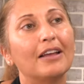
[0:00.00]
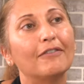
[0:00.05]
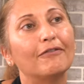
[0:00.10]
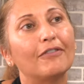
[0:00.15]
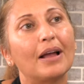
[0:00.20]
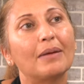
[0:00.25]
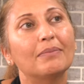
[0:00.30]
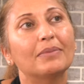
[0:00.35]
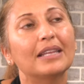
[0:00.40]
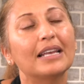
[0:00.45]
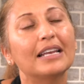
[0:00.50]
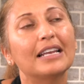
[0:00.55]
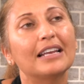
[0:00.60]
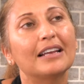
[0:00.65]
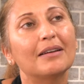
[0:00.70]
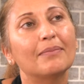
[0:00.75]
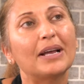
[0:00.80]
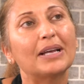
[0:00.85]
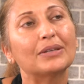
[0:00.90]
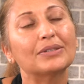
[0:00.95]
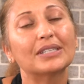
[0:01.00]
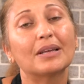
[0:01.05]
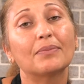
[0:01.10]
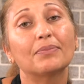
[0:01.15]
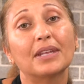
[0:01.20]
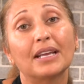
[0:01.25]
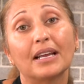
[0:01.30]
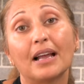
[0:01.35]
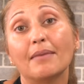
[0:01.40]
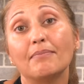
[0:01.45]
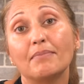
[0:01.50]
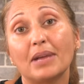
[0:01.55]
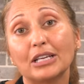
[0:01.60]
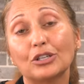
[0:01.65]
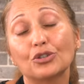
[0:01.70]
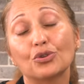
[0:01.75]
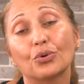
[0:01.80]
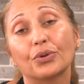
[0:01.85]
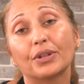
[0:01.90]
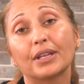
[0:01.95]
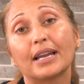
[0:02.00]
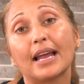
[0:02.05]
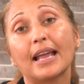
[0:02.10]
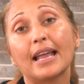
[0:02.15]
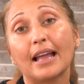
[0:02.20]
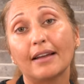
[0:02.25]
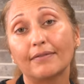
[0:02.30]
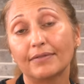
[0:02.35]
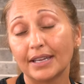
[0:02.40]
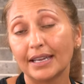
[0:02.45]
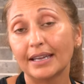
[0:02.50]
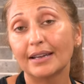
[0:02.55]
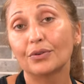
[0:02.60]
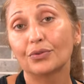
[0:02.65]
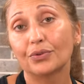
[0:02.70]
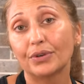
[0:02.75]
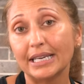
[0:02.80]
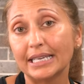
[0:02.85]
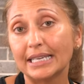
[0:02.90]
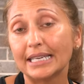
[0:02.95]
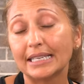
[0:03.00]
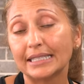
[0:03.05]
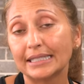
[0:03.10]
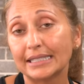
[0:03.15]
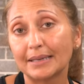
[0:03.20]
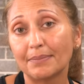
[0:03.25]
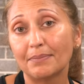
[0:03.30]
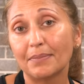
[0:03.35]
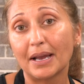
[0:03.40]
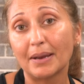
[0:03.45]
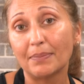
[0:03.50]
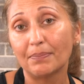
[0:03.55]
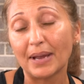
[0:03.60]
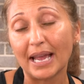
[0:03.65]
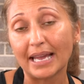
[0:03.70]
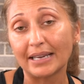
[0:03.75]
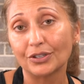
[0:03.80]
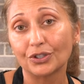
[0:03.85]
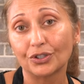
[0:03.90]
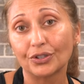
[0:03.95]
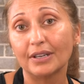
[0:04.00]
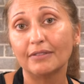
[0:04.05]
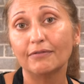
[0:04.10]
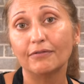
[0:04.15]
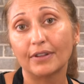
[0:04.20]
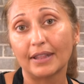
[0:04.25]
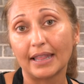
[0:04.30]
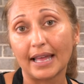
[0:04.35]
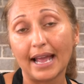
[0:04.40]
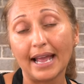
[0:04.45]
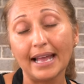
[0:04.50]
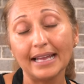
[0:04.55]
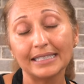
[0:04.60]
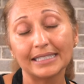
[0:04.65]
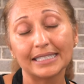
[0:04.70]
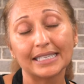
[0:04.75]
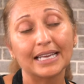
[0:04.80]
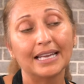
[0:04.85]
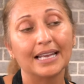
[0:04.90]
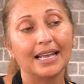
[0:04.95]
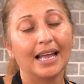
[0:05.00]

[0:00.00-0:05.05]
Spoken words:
if I'm thinking about something, I make sure that I have the ingredients in my pantry for that.